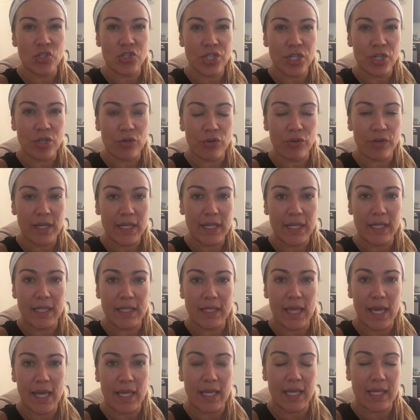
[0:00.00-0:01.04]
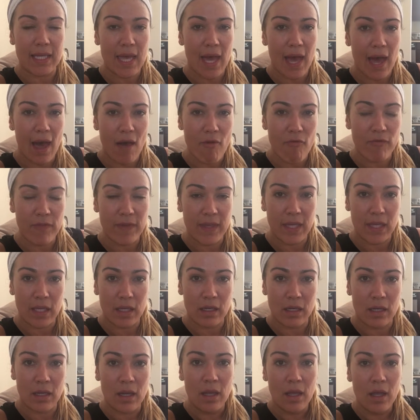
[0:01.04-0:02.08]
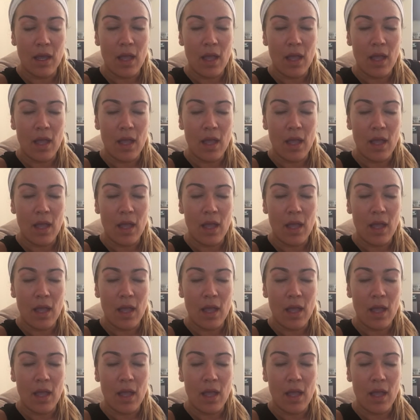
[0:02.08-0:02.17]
jittery, like caffeine